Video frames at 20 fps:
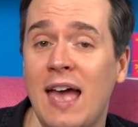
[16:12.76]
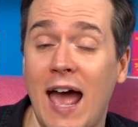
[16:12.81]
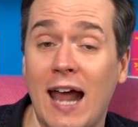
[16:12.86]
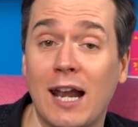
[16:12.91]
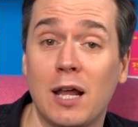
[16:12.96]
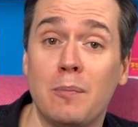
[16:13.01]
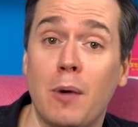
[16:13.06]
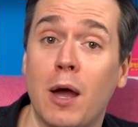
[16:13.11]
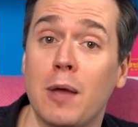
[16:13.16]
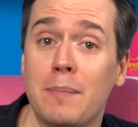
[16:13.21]
and I
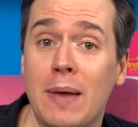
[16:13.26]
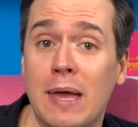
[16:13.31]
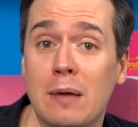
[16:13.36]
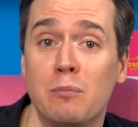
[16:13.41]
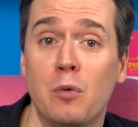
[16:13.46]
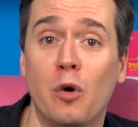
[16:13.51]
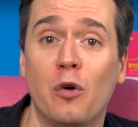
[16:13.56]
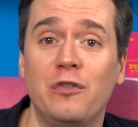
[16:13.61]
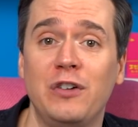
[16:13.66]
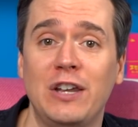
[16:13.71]
might make
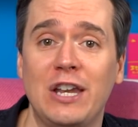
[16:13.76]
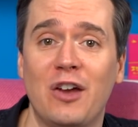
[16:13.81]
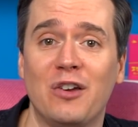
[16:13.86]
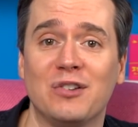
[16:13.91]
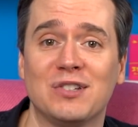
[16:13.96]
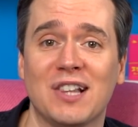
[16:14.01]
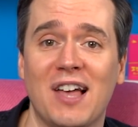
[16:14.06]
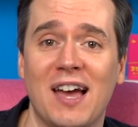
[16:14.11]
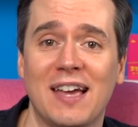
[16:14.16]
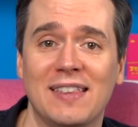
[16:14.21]
more
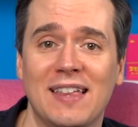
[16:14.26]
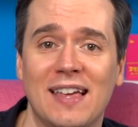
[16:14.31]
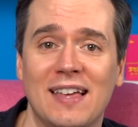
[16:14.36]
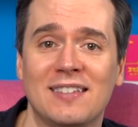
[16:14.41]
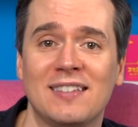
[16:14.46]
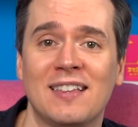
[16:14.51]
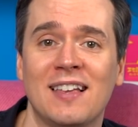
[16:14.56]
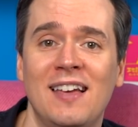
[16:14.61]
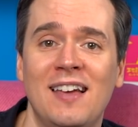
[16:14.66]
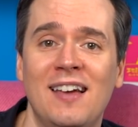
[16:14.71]
videos like
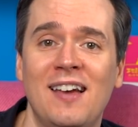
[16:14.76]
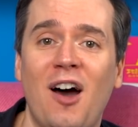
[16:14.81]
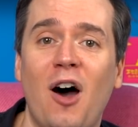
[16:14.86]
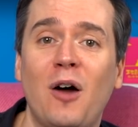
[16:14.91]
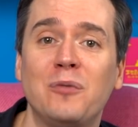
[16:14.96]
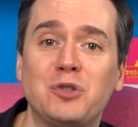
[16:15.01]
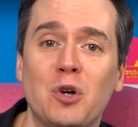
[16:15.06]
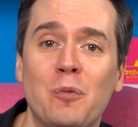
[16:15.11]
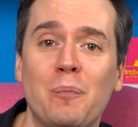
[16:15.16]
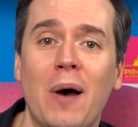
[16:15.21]
this.
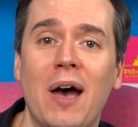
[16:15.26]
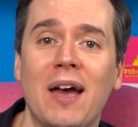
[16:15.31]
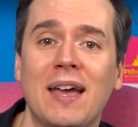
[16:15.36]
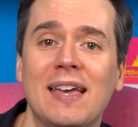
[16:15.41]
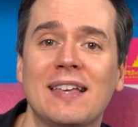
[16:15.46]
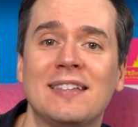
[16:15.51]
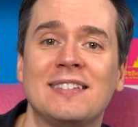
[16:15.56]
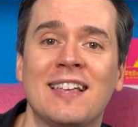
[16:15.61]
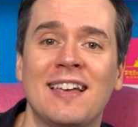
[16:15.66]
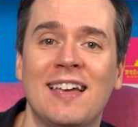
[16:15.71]
I'm Jon
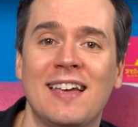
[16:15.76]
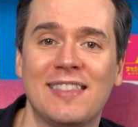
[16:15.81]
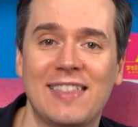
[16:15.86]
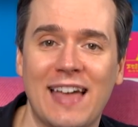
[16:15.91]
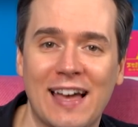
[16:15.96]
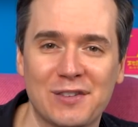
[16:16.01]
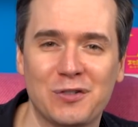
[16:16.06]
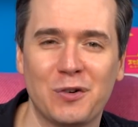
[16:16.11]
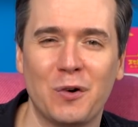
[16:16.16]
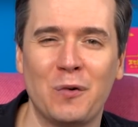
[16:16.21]
Purkis, thanks for